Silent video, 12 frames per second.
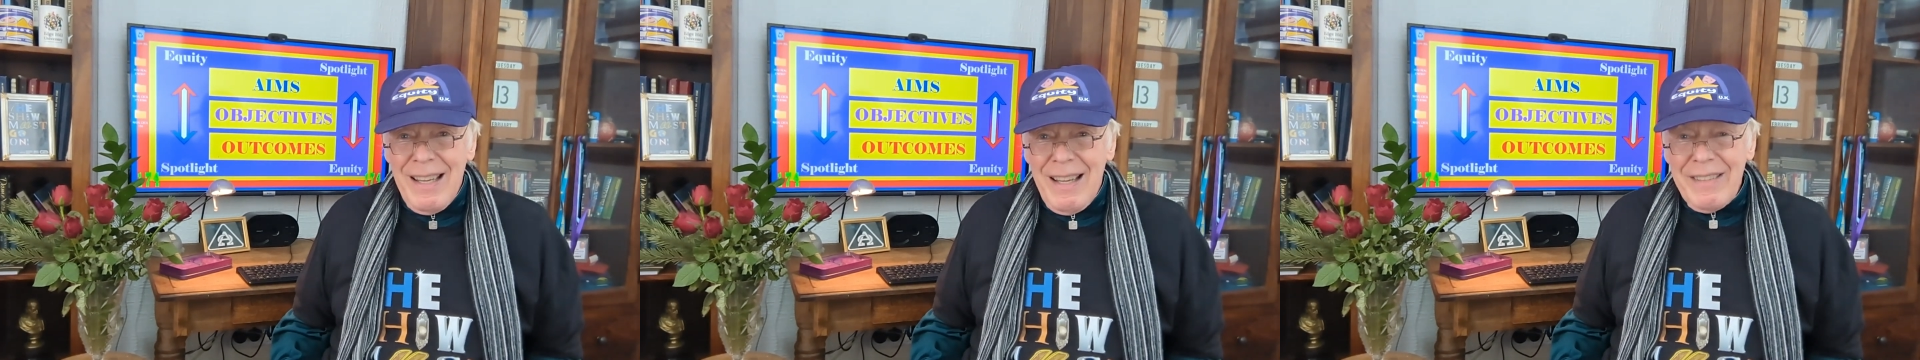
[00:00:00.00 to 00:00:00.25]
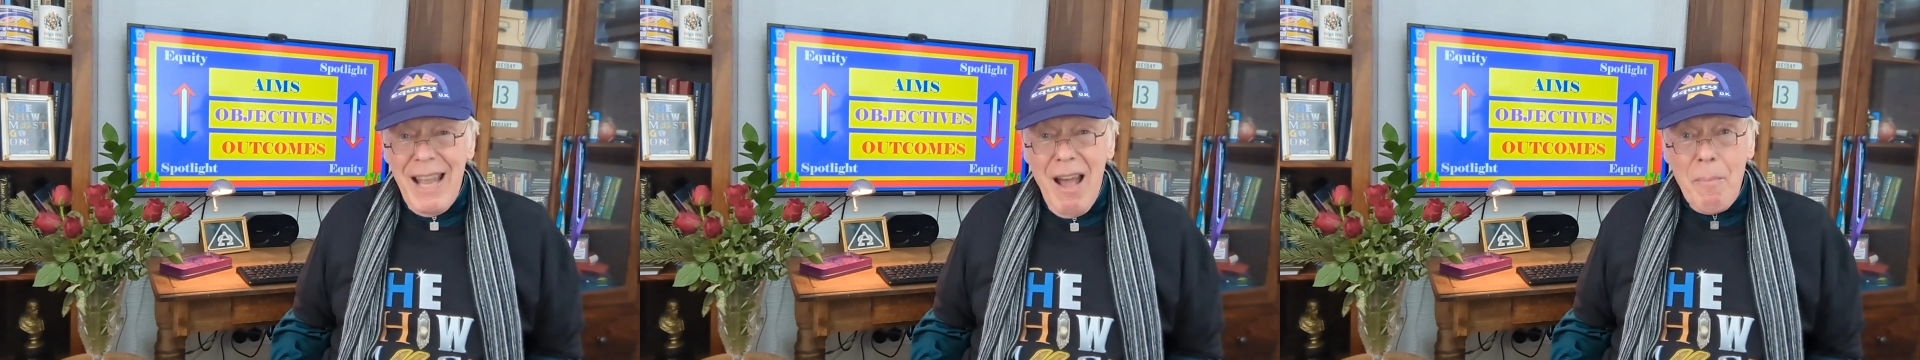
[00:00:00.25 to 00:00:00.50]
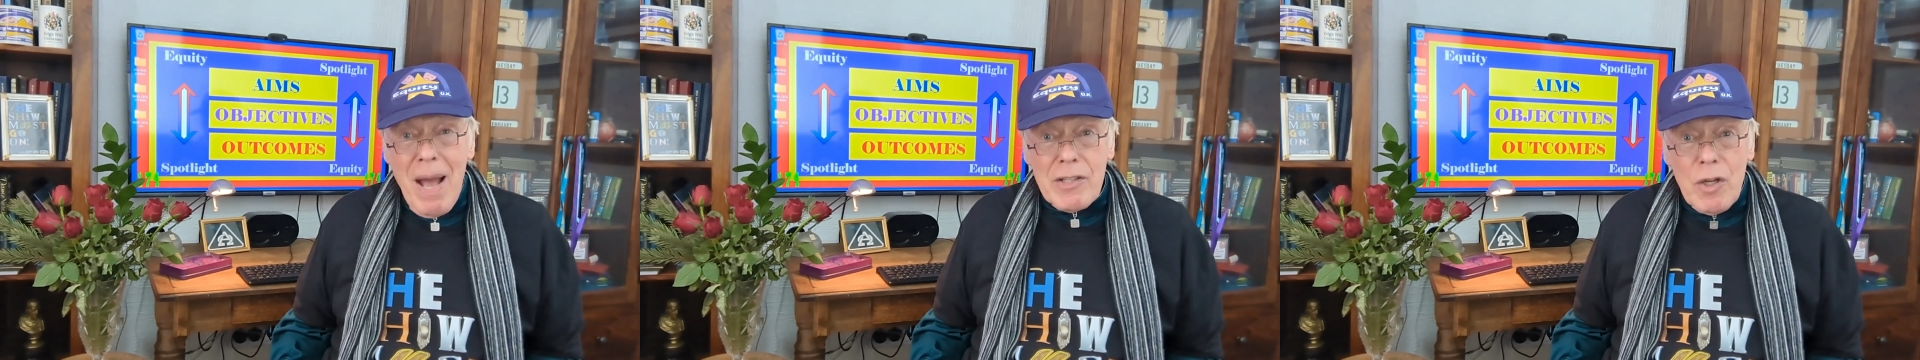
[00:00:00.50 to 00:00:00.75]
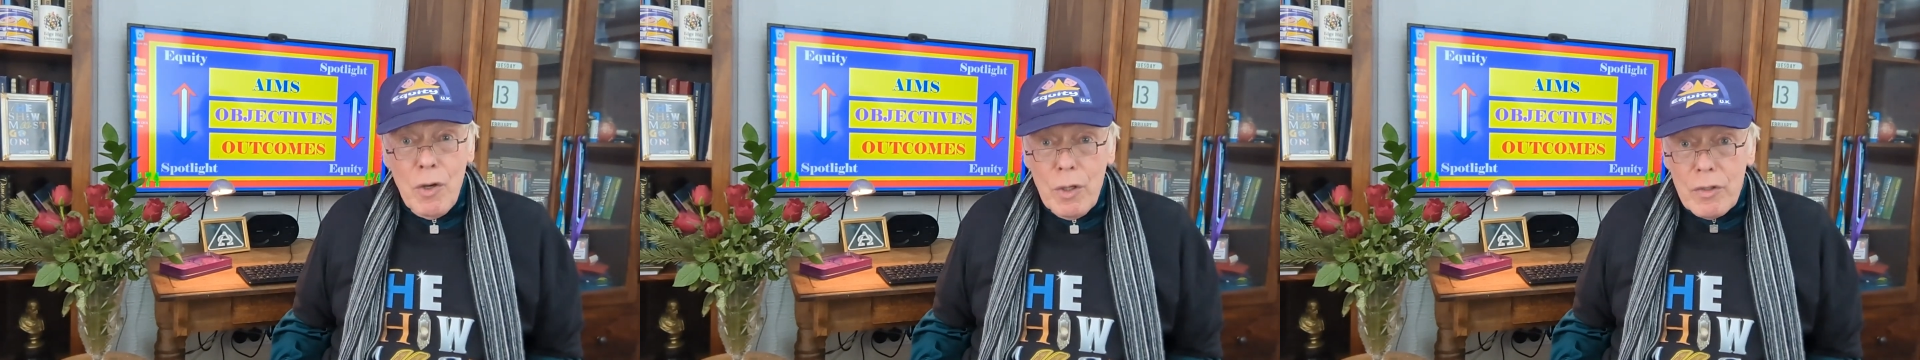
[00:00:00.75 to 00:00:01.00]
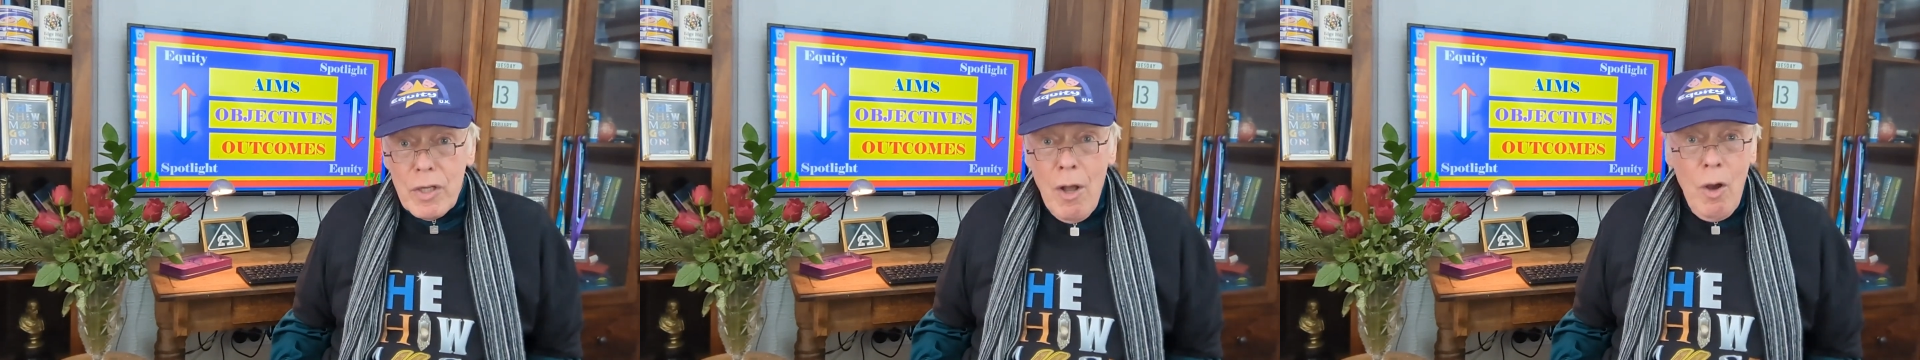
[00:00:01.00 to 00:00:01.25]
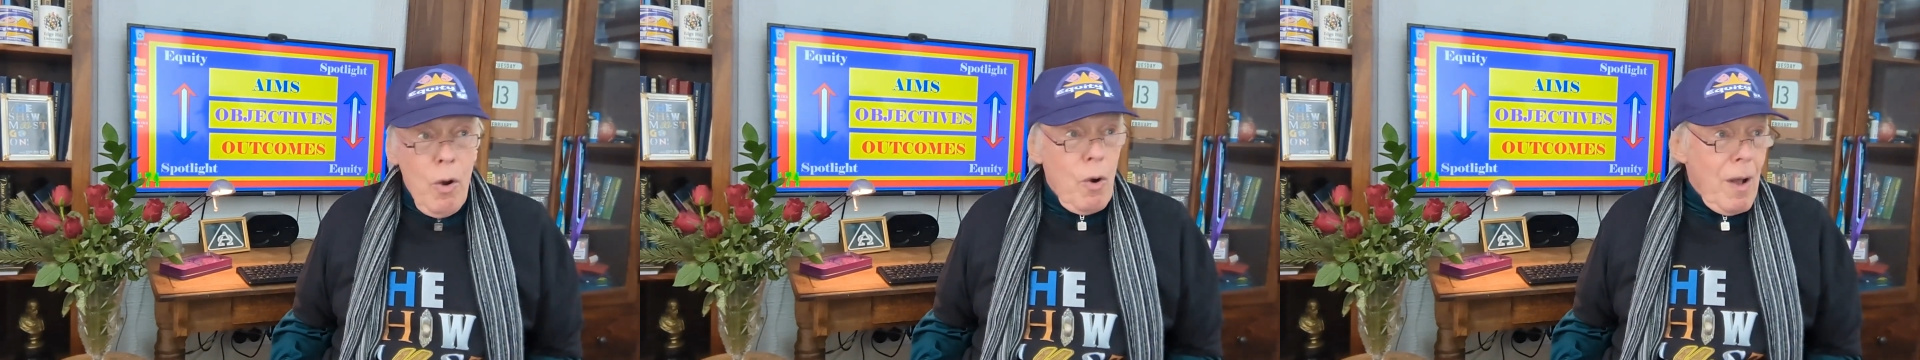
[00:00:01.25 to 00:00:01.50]
And now Matt Hood,
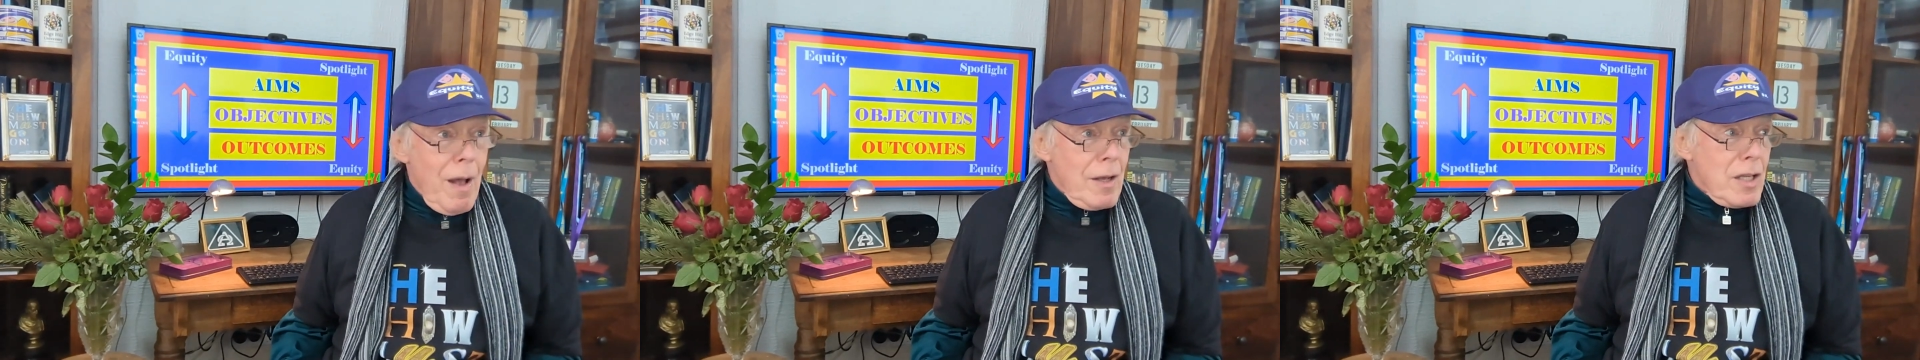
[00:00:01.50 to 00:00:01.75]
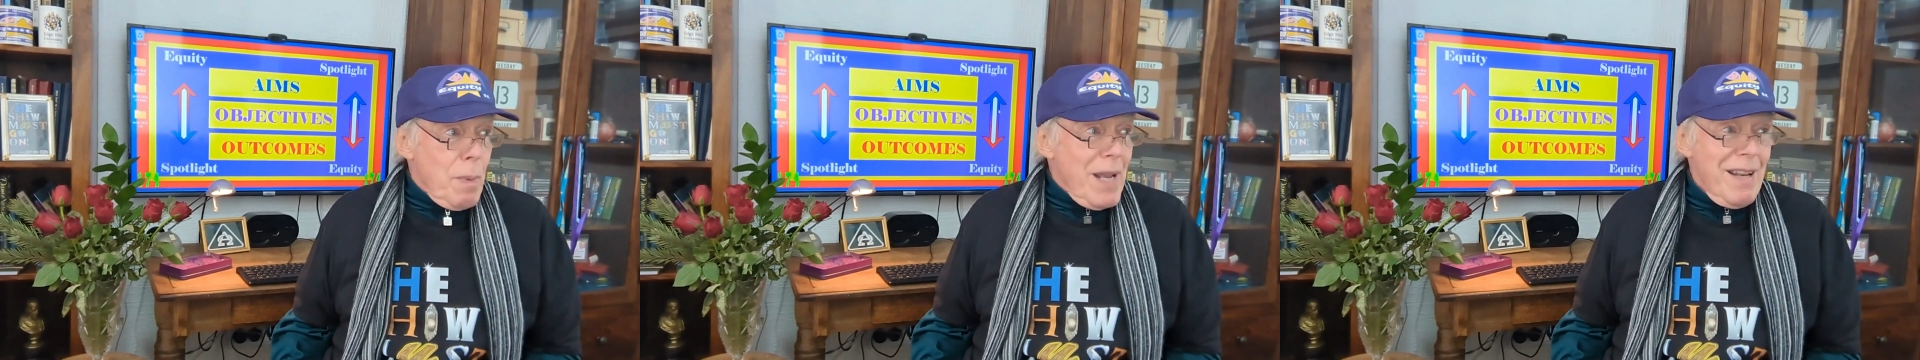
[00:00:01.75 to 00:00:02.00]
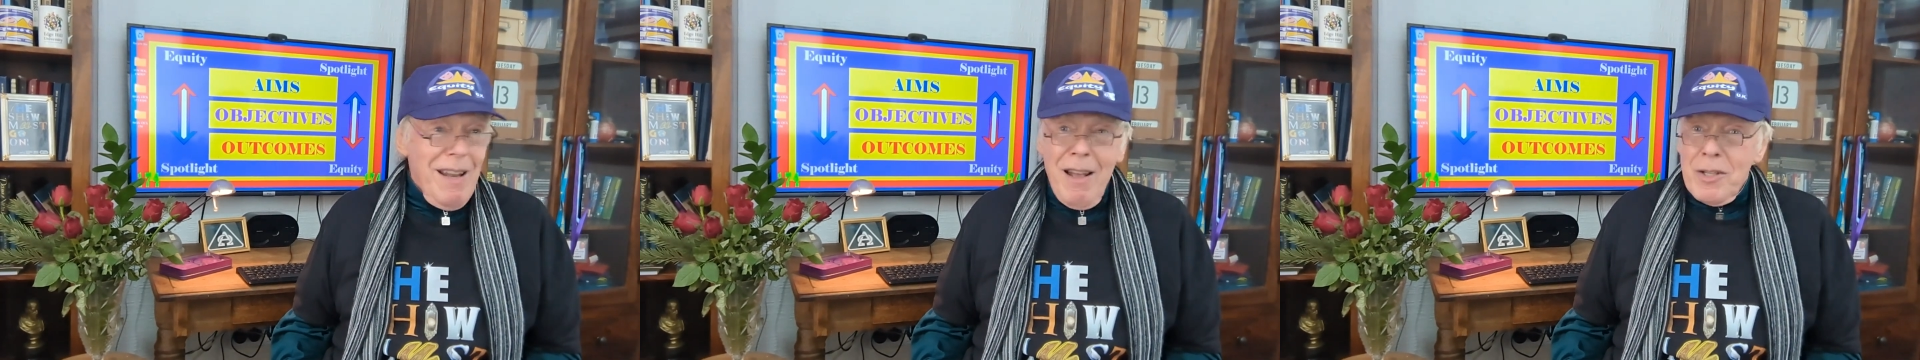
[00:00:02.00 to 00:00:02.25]
who has been